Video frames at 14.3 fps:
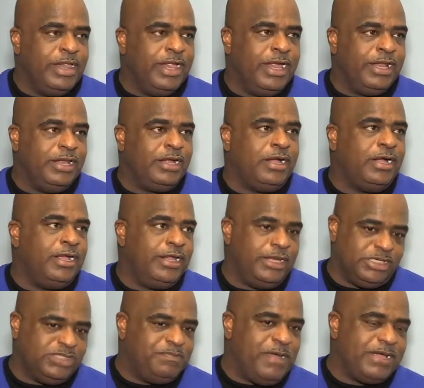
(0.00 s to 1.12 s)
and
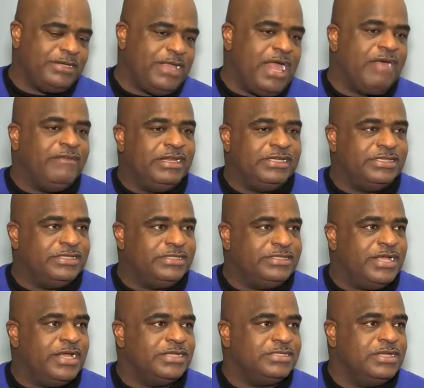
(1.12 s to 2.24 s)
expect to have any
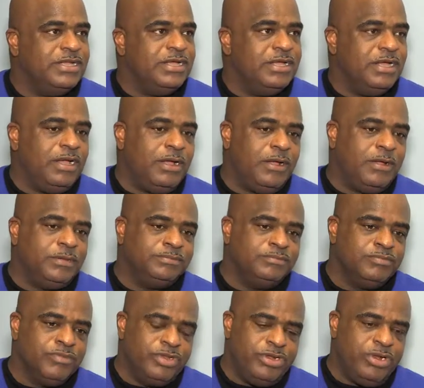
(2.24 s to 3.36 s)
success. You
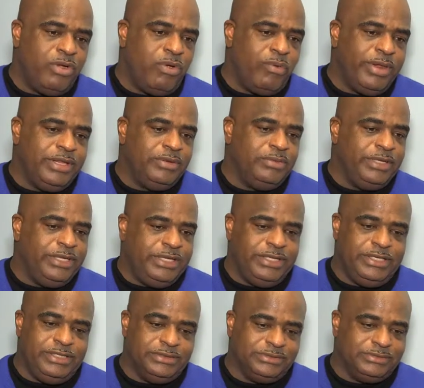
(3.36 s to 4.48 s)
know, we
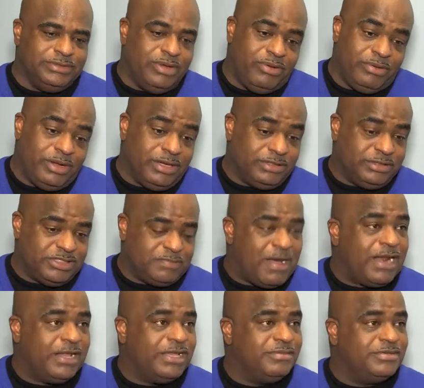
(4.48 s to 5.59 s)
you know,
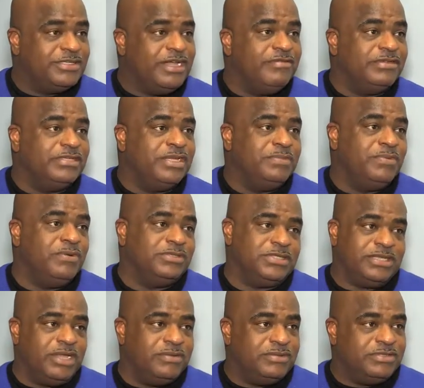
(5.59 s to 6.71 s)
spotted them 17 points. I
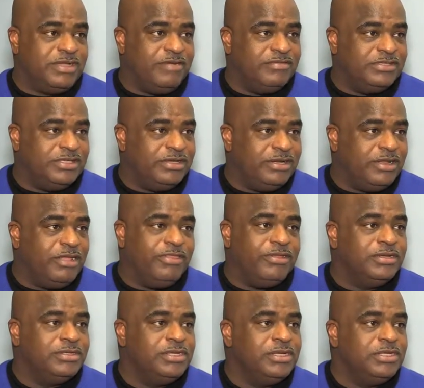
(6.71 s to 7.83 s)
think it was 17 to nothing
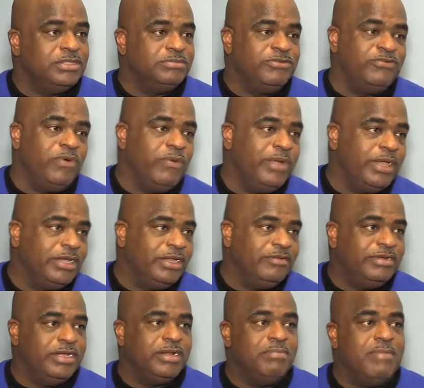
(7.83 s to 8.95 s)
before we could
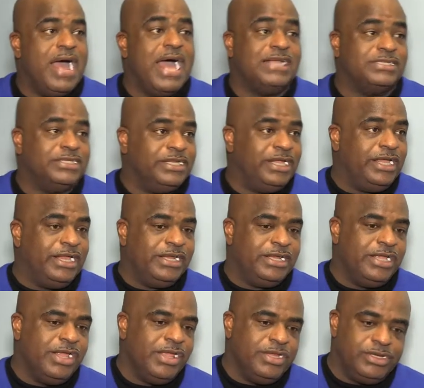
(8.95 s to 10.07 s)
even get a basket. And,
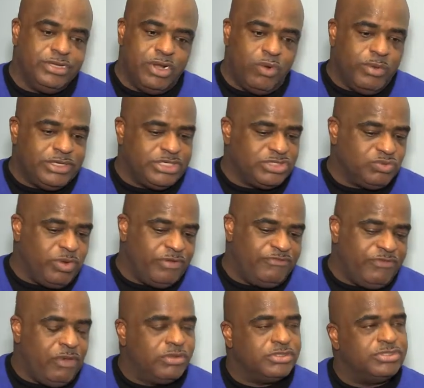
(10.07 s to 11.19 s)
you know, we just wasn't
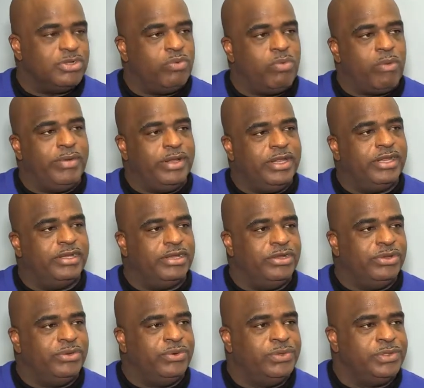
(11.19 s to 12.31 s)
focused on what we needed to
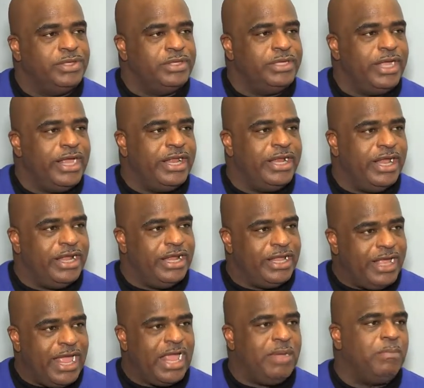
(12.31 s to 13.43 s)
do and the
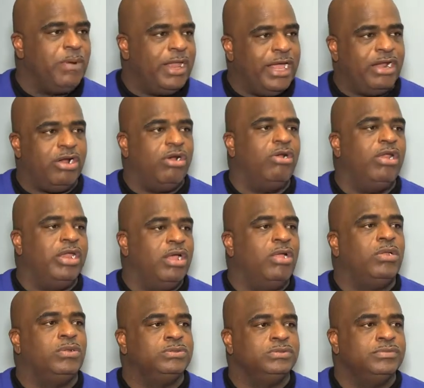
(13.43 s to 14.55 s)
game plan early
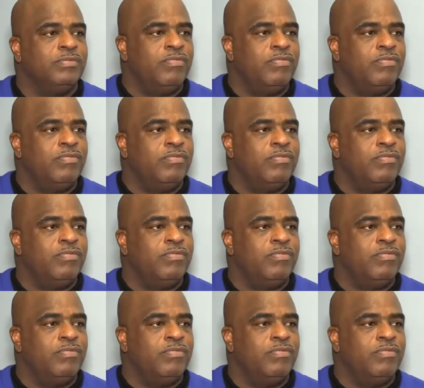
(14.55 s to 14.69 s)
on.